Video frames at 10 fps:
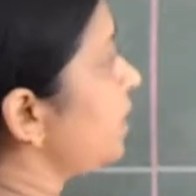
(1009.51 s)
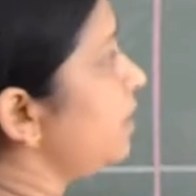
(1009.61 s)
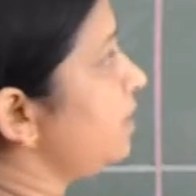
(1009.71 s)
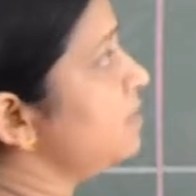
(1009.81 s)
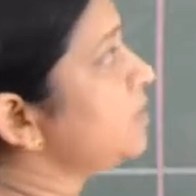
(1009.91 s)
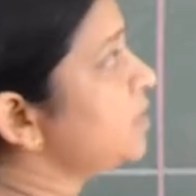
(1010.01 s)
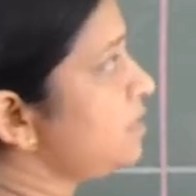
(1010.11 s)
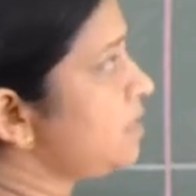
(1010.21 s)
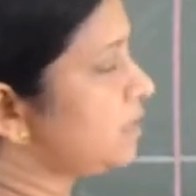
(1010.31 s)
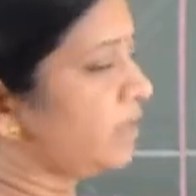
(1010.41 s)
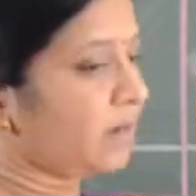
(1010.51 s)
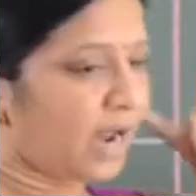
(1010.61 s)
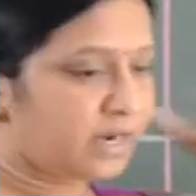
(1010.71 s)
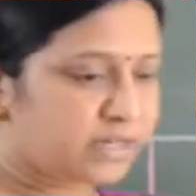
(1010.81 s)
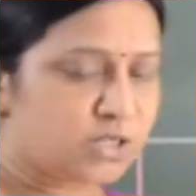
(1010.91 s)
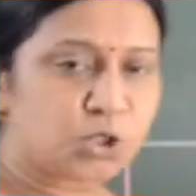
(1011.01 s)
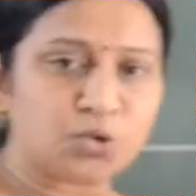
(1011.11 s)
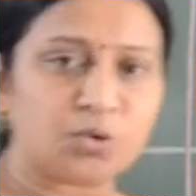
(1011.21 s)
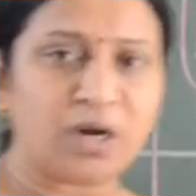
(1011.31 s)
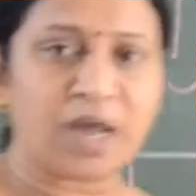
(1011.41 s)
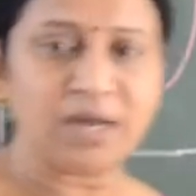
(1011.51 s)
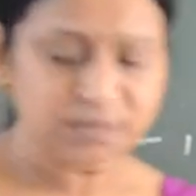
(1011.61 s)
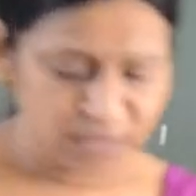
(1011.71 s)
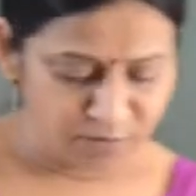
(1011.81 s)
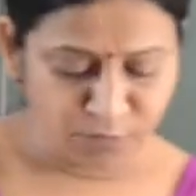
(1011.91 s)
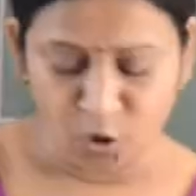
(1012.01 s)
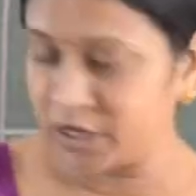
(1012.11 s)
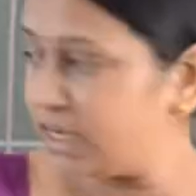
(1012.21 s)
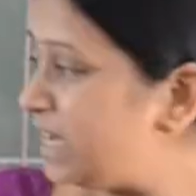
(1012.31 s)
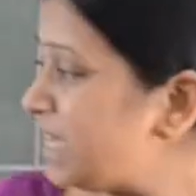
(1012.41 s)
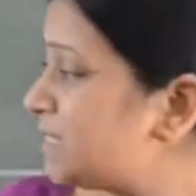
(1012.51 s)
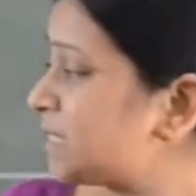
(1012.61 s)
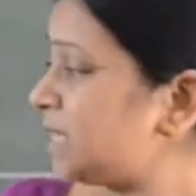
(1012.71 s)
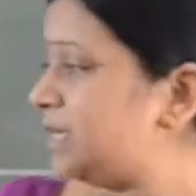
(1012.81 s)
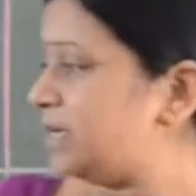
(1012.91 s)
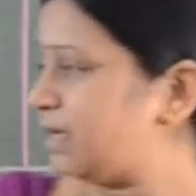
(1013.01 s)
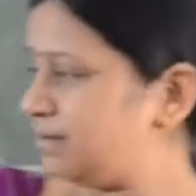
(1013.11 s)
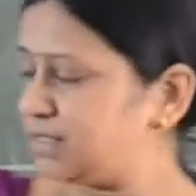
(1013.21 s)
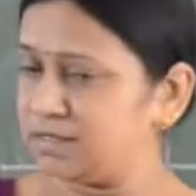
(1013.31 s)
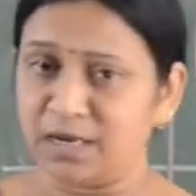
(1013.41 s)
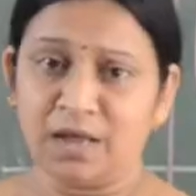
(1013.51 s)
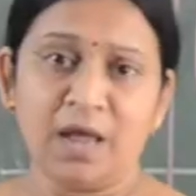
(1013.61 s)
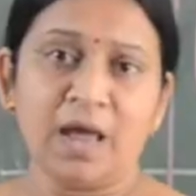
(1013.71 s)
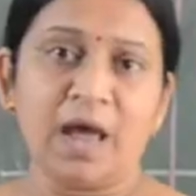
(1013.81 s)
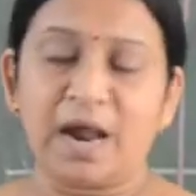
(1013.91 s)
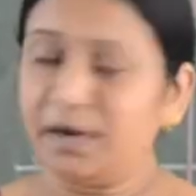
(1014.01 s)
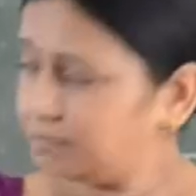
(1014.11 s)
intensities, then anti-stroke lines, they have got least intensity, and